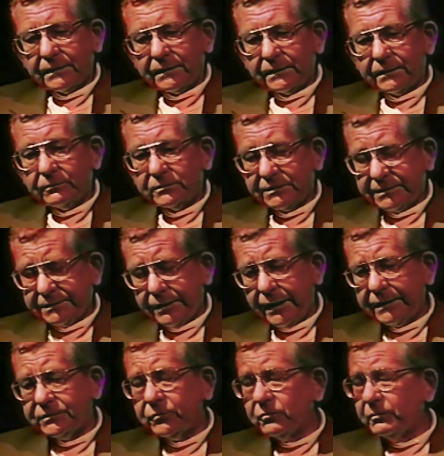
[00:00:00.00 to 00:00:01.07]
was assigned
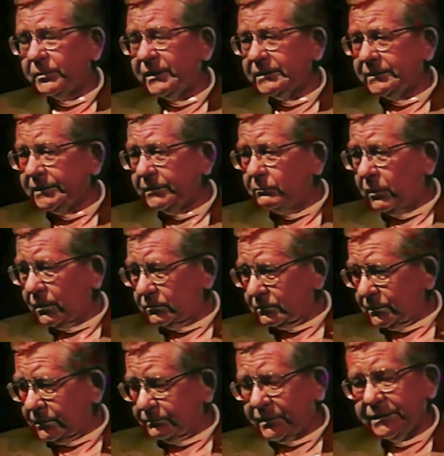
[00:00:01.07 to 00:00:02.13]
to a PT boat, a
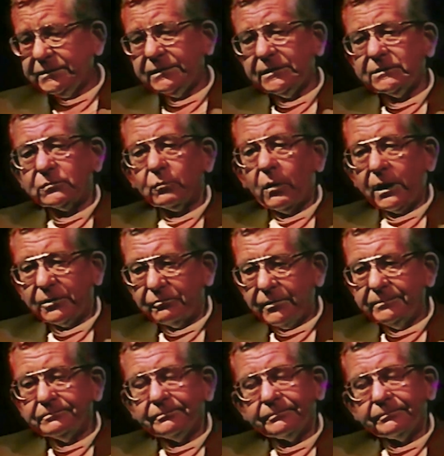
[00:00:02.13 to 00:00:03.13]
PT squadron,